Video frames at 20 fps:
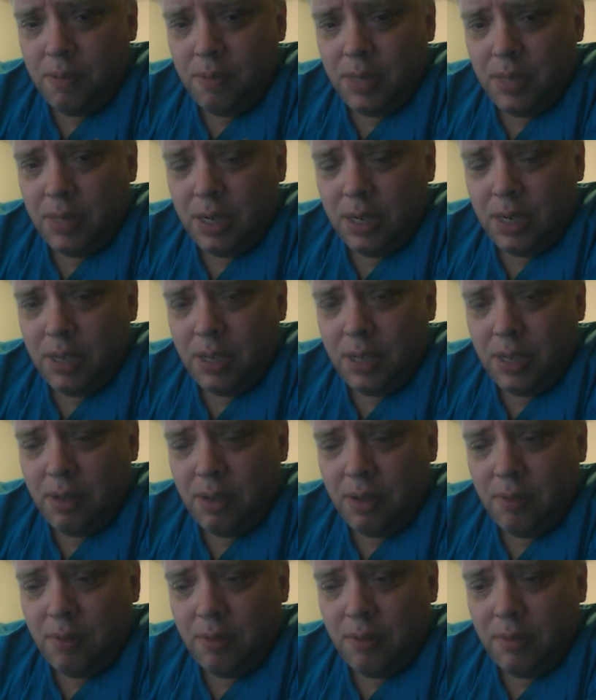but
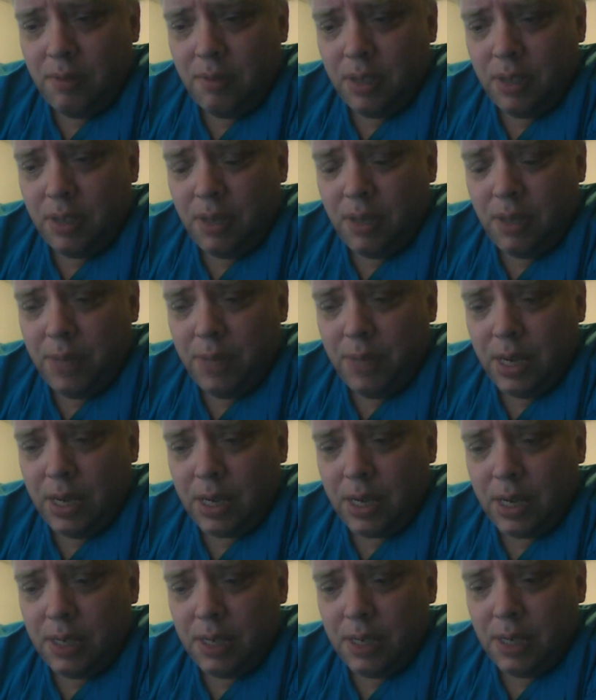looking
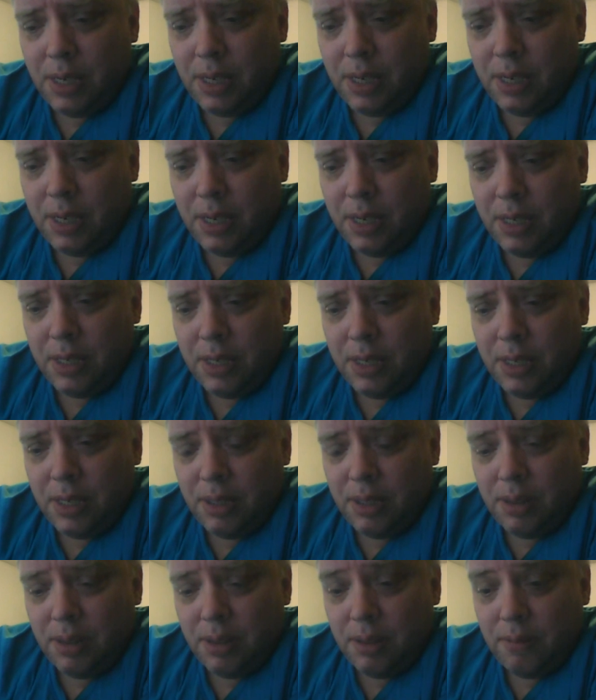back at
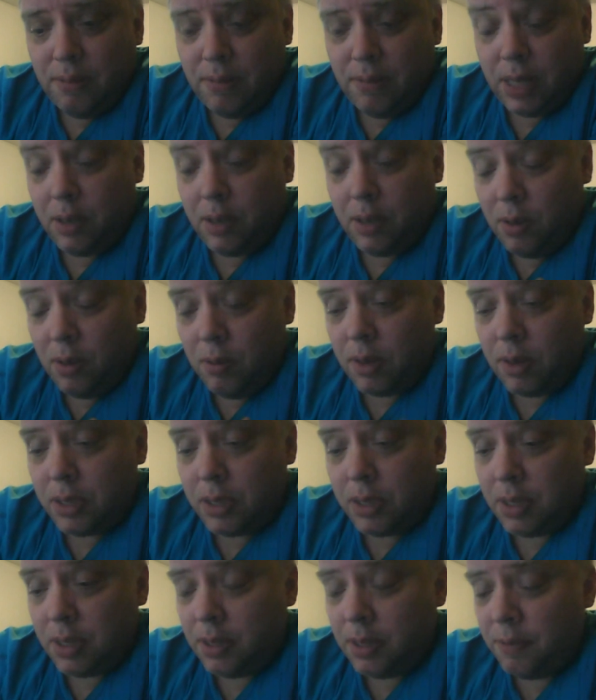my
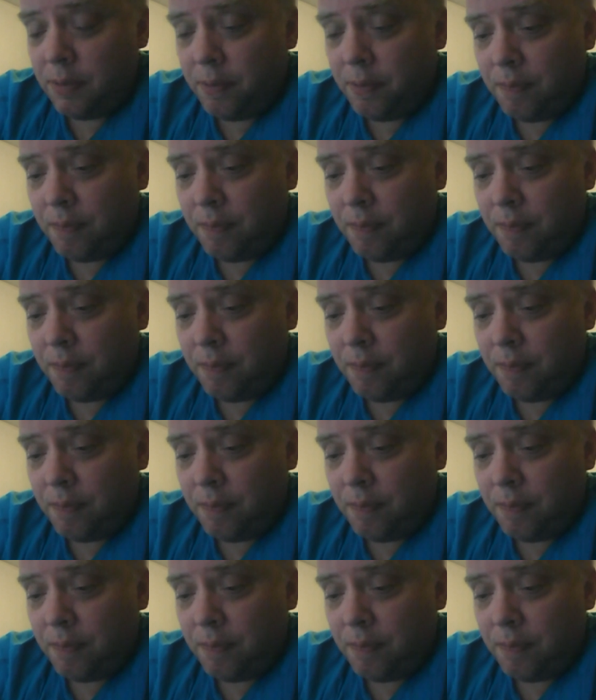coworker,